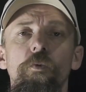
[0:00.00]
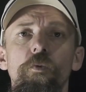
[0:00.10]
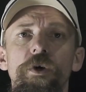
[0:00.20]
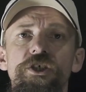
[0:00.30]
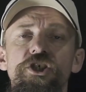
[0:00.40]

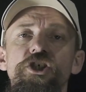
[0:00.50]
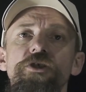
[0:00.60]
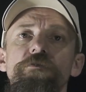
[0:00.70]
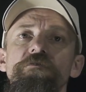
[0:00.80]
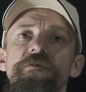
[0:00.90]

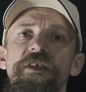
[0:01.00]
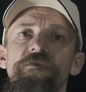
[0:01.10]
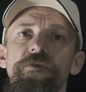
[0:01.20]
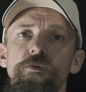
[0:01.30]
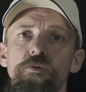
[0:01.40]
which,
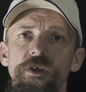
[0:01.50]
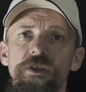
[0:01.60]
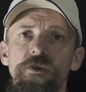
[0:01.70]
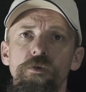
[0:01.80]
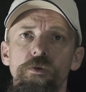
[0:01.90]
if you
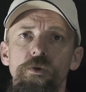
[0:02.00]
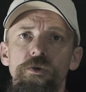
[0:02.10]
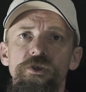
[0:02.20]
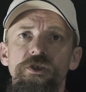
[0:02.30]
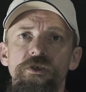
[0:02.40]
read the
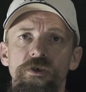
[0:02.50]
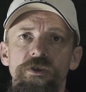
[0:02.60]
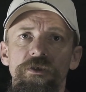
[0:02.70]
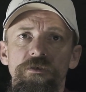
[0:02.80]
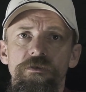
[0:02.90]
rules
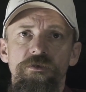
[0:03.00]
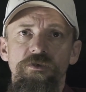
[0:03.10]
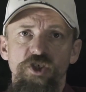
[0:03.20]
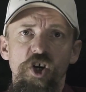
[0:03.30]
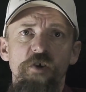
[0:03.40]
on the
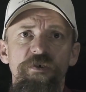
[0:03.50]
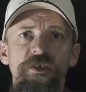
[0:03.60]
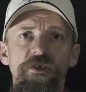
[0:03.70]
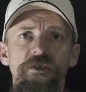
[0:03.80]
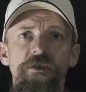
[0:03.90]

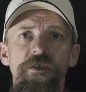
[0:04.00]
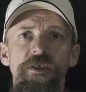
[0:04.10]
surface,